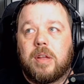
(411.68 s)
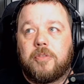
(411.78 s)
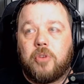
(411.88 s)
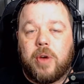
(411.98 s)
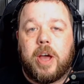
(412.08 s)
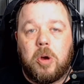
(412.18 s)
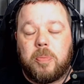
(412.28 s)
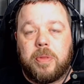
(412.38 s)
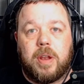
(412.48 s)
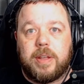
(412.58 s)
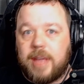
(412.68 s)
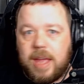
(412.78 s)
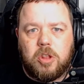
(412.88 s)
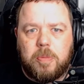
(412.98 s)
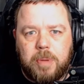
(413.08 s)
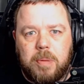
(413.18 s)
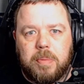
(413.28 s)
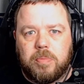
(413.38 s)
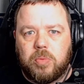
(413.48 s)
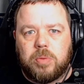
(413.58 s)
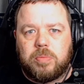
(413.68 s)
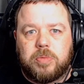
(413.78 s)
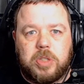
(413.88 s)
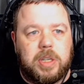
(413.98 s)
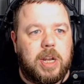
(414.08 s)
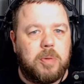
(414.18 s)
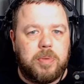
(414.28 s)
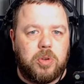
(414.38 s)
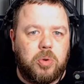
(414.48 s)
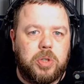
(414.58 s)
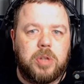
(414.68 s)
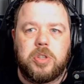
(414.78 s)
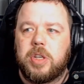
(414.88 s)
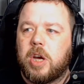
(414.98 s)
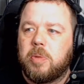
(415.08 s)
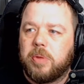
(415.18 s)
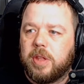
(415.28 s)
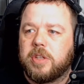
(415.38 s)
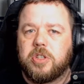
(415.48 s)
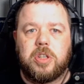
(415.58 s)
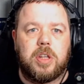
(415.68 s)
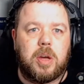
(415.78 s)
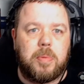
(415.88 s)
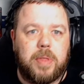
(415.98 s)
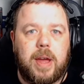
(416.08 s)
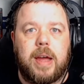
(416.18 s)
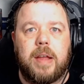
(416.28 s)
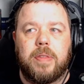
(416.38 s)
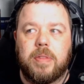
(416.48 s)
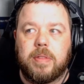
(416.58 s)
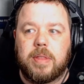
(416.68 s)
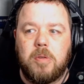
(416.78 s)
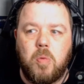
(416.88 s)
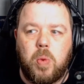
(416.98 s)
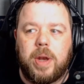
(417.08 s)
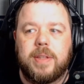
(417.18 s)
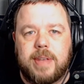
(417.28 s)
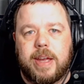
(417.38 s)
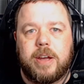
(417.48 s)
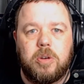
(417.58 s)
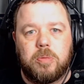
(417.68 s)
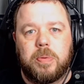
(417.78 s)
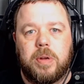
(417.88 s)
for help, and they're like, yeah, not a problem. Well, do you need help with your audio? Do you need help with this? Do you need help with that? And they were willing to help.